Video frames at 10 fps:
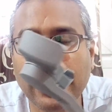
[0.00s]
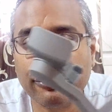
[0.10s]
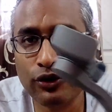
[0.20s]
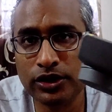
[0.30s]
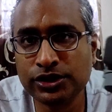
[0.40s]

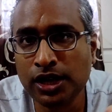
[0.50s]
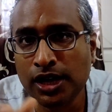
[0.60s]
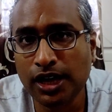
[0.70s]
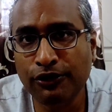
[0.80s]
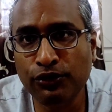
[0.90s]
And of
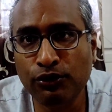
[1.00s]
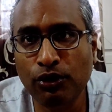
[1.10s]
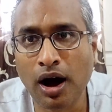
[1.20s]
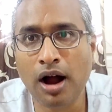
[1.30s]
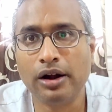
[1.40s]
course, if
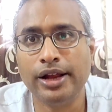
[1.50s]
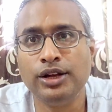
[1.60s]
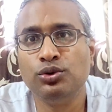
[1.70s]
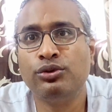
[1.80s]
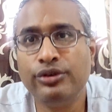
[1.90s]
you
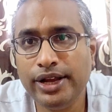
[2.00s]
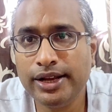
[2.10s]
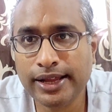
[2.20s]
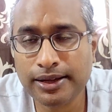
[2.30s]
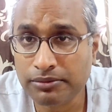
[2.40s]
are into
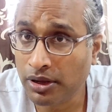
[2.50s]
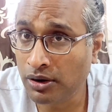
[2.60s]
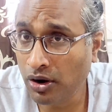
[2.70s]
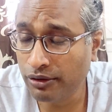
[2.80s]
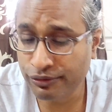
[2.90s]
creating
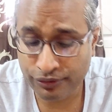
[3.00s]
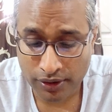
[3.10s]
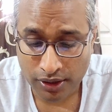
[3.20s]
a lot of